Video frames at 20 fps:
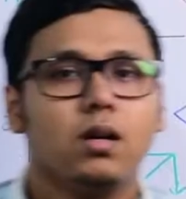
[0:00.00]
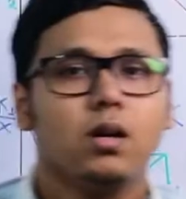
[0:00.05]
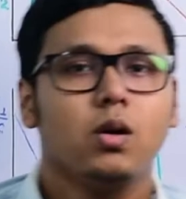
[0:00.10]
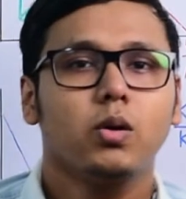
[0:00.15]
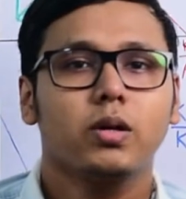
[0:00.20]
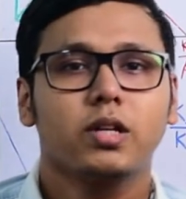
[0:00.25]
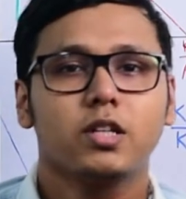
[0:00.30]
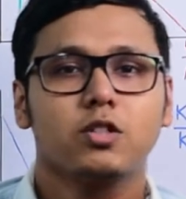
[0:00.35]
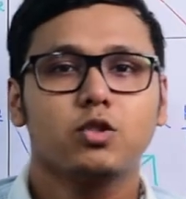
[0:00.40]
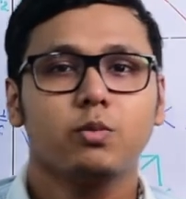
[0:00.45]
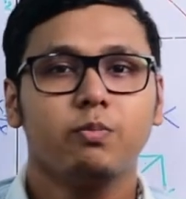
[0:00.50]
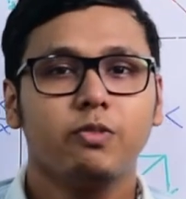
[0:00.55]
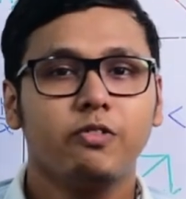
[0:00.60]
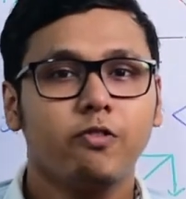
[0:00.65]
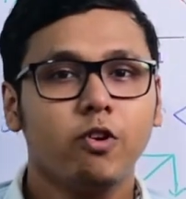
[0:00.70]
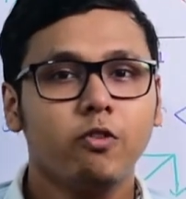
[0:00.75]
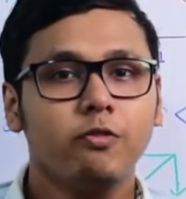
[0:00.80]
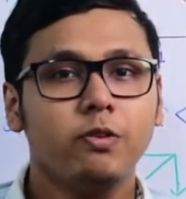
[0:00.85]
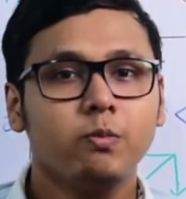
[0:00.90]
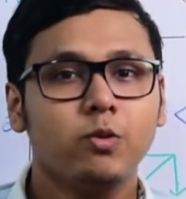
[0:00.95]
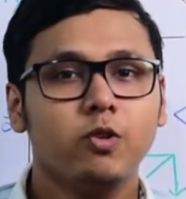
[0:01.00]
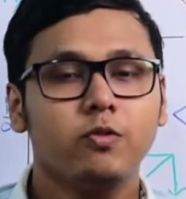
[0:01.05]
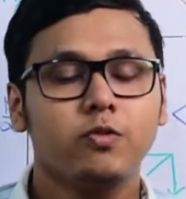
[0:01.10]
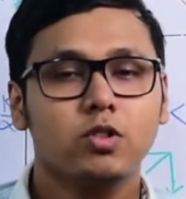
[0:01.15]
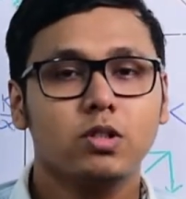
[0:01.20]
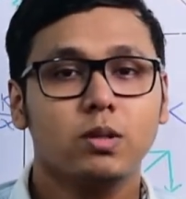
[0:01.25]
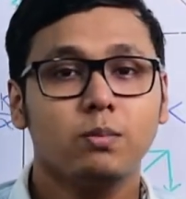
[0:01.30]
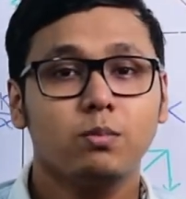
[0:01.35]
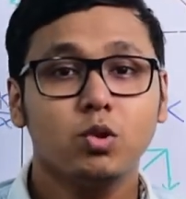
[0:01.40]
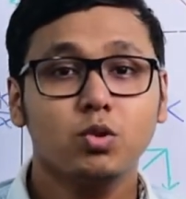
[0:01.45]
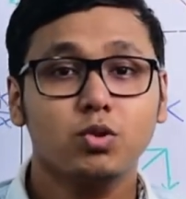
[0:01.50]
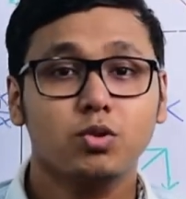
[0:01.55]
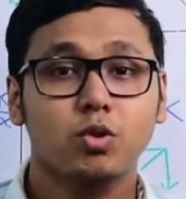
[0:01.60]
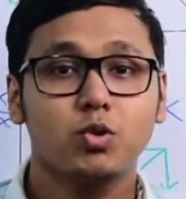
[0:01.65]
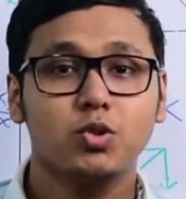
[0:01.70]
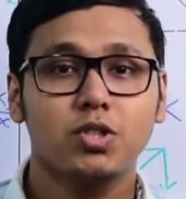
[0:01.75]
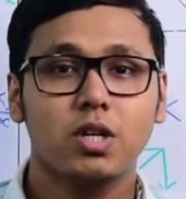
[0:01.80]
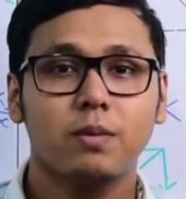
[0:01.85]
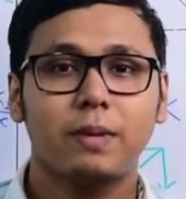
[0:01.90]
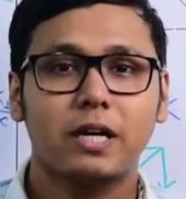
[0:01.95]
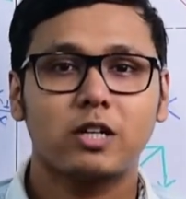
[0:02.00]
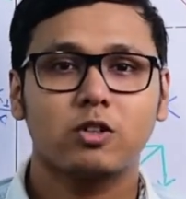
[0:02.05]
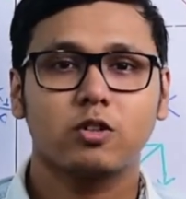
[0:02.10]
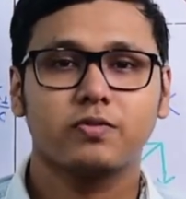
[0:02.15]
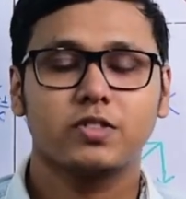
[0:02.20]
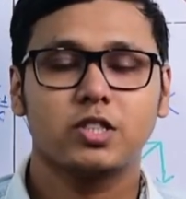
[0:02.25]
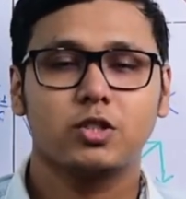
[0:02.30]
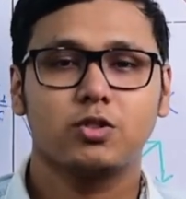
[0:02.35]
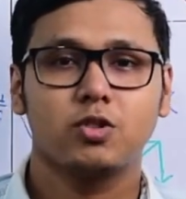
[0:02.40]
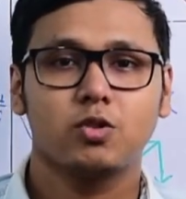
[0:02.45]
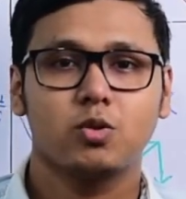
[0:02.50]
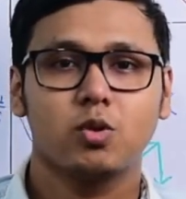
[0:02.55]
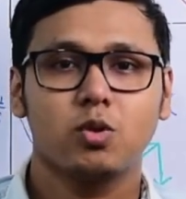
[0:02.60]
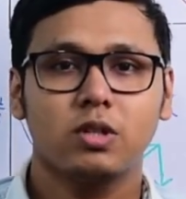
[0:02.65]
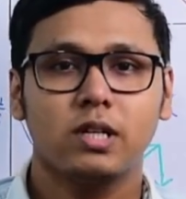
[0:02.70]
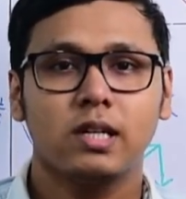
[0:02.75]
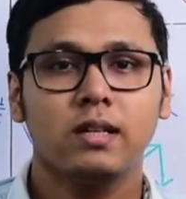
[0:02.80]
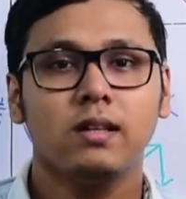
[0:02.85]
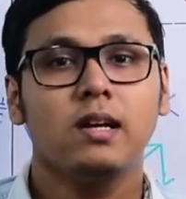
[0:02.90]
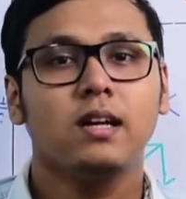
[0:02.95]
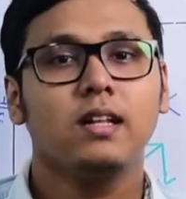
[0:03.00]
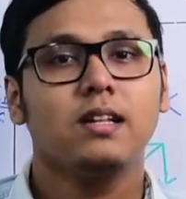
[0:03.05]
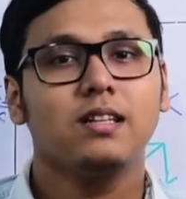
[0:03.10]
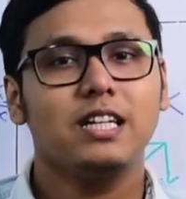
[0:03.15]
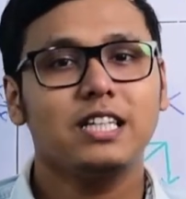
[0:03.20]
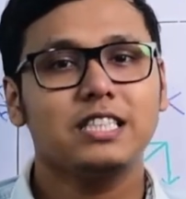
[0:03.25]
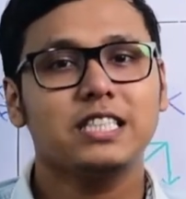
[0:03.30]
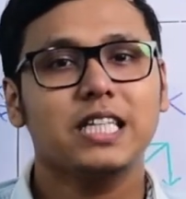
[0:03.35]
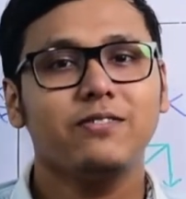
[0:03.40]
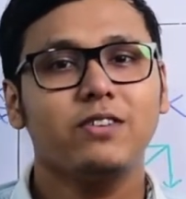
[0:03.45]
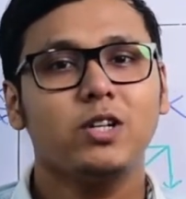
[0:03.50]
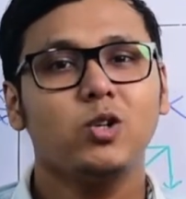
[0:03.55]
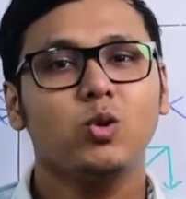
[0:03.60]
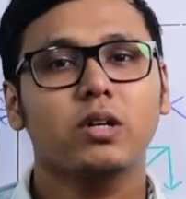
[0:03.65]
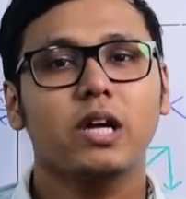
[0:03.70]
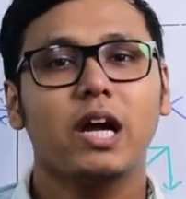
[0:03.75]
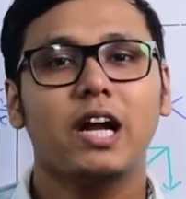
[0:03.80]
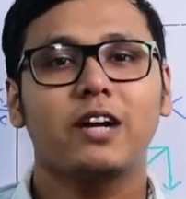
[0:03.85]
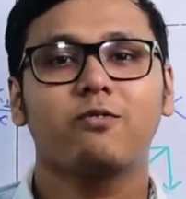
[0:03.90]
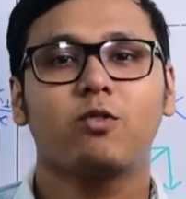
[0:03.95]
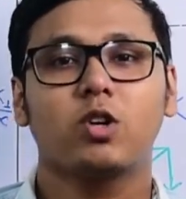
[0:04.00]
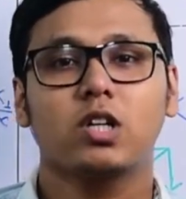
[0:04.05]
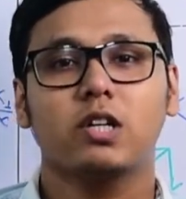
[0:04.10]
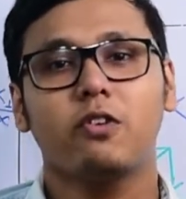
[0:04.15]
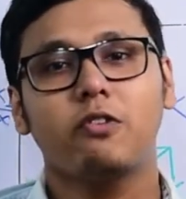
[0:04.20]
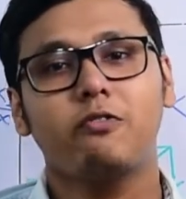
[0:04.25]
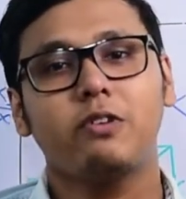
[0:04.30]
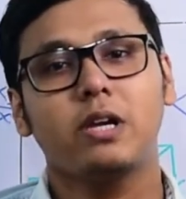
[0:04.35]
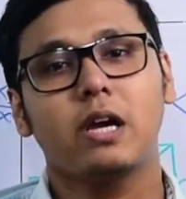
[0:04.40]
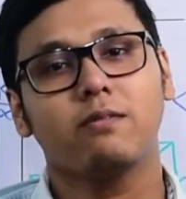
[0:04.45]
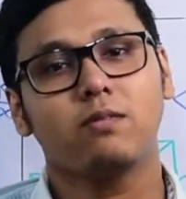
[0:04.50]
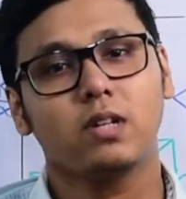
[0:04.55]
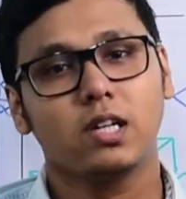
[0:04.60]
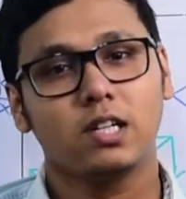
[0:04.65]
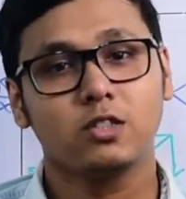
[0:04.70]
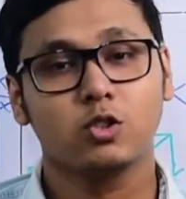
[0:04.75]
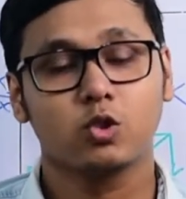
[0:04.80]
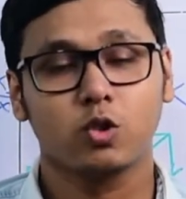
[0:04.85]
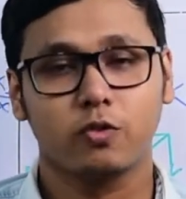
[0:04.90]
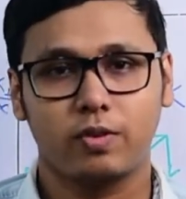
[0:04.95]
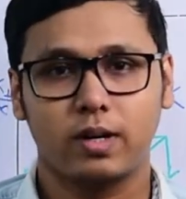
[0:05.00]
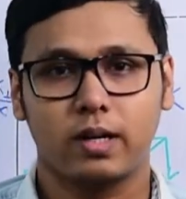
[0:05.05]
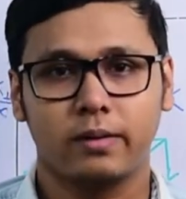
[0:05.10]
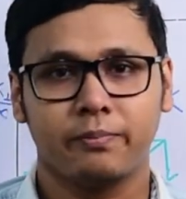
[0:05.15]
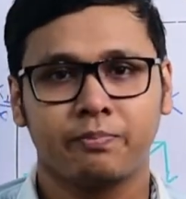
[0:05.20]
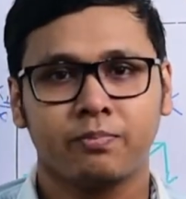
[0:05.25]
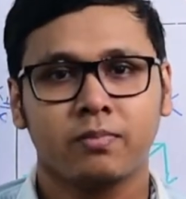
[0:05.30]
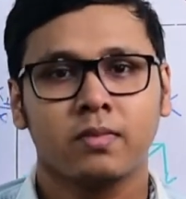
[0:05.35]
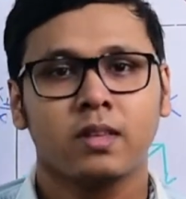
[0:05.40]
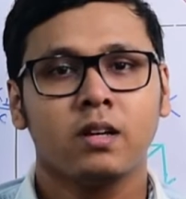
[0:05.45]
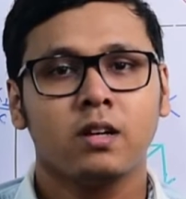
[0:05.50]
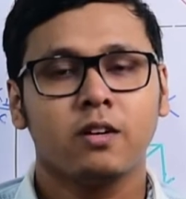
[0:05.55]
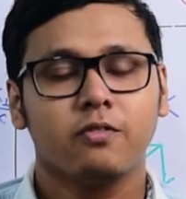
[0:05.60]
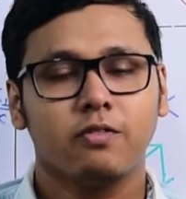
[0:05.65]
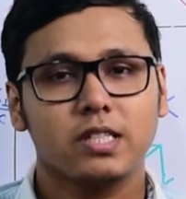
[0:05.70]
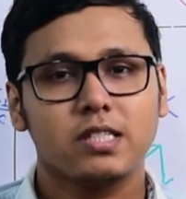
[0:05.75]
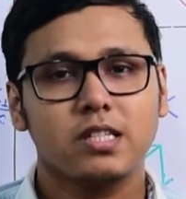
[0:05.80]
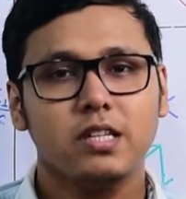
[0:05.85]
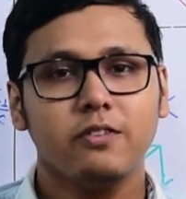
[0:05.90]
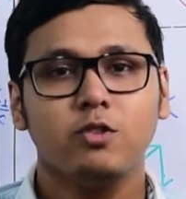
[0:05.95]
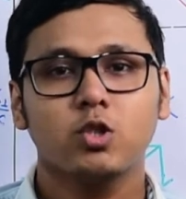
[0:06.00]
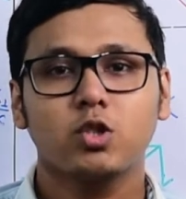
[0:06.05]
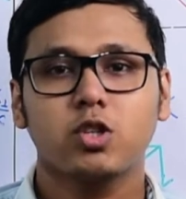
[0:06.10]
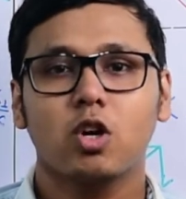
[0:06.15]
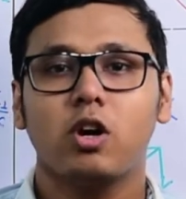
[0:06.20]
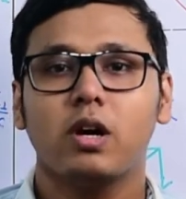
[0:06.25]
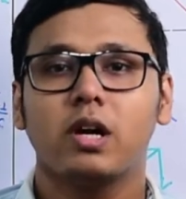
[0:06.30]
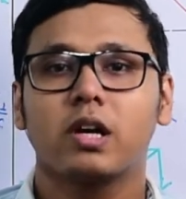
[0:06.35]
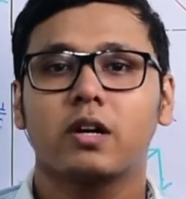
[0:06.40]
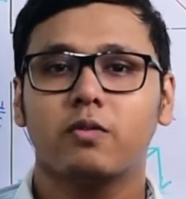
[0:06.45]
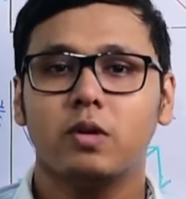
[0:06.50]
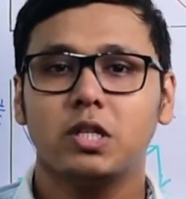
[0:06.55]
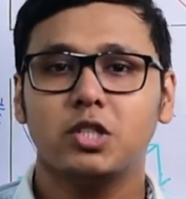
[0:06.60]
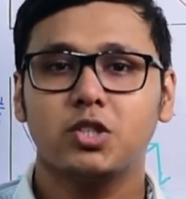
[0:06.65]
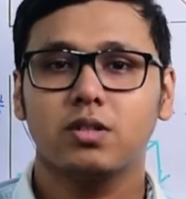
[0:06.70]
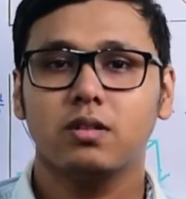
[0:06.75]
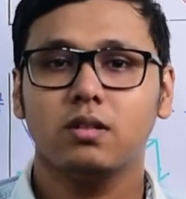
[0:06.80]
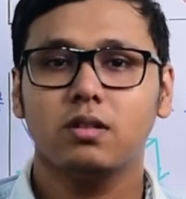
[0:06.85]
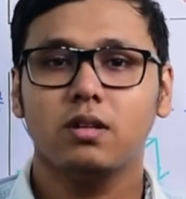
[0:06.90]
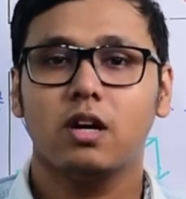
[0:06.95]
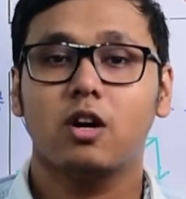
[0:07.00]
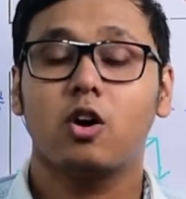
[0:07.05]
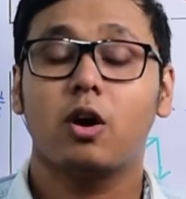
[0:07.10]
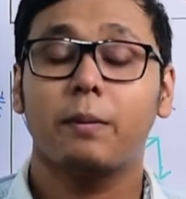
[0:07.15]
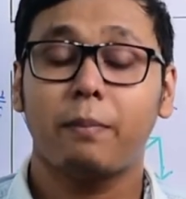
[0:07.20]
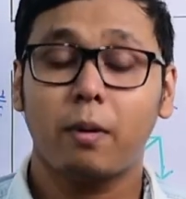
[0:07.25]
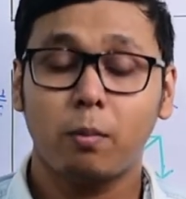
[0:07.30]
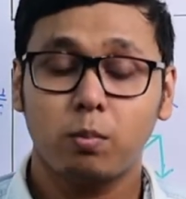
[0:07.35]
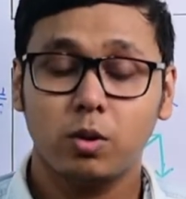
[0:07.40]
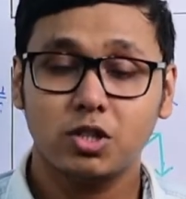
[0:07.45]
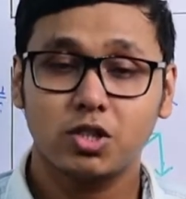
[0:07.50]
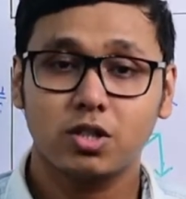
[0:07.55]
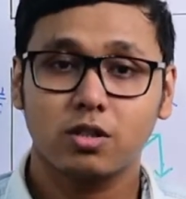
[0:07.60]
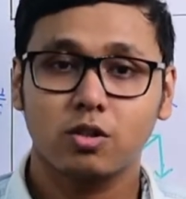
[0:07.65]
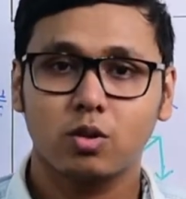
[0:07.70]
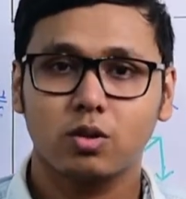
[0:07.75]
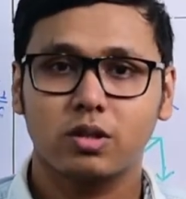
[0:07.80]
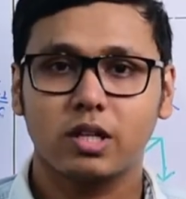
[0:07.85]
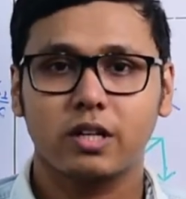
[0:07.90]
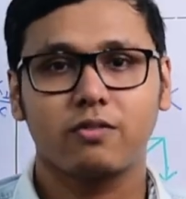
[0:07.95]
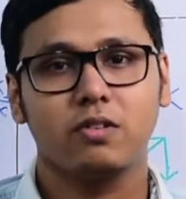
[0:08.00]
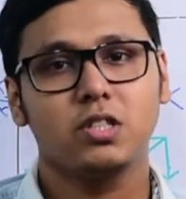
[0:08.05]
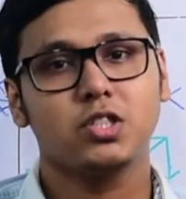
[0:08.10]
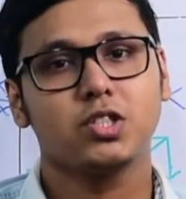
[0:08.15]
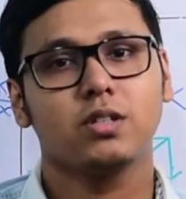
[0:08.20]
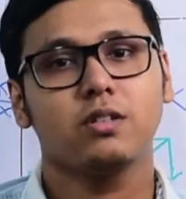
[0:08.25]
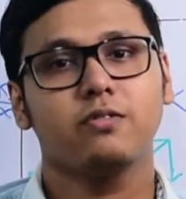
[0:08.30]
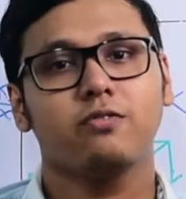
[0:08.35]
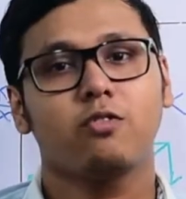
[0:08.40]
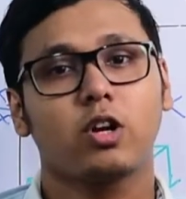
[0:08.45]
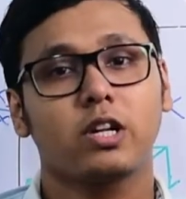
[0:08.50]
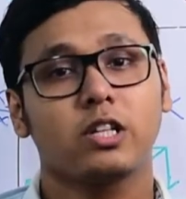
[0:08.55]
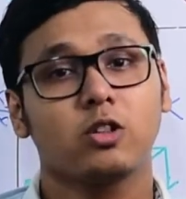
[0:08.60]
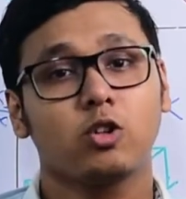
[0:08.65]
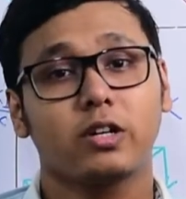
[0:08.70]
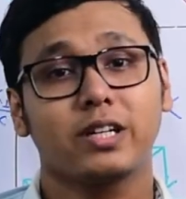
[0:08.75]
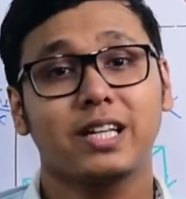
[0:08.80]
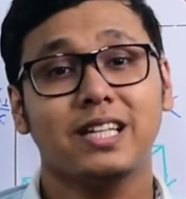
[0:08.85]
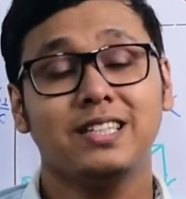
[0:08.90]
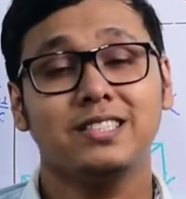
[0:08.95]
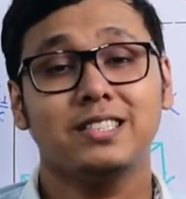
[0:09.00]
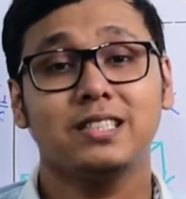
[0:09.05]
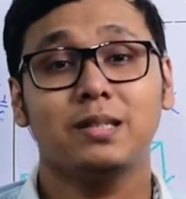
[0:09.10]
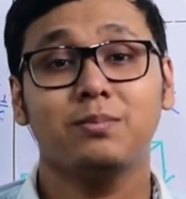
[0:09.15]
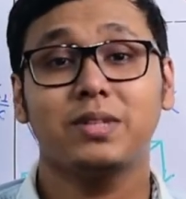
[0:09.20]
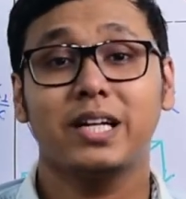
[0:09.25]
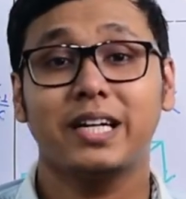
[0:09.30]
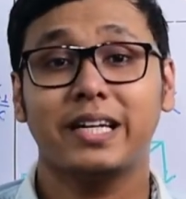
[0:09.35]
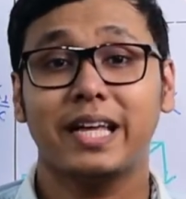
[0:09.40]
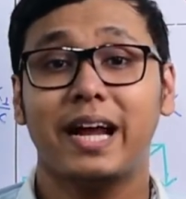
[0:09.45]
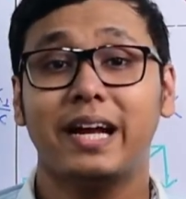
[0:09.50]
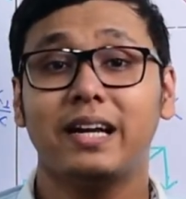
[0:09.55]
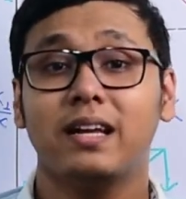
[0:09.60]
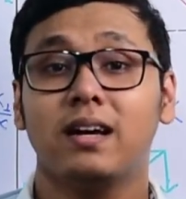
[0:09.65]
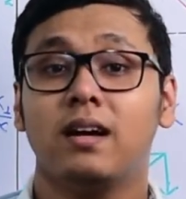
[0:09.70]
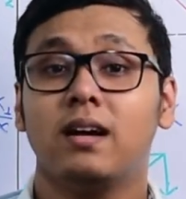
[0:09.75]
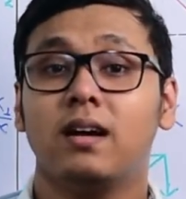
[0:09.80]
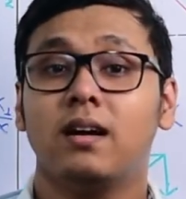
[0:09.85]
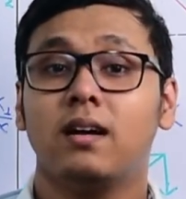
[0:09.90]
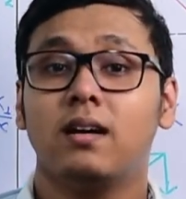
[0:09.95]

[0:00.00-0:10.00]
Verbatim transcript: Okay, so before we move to the most crucial part of this tutorial, let's have a look at whatever we have learned so far. Firstly, we saw equation or population growth equation for an organism that had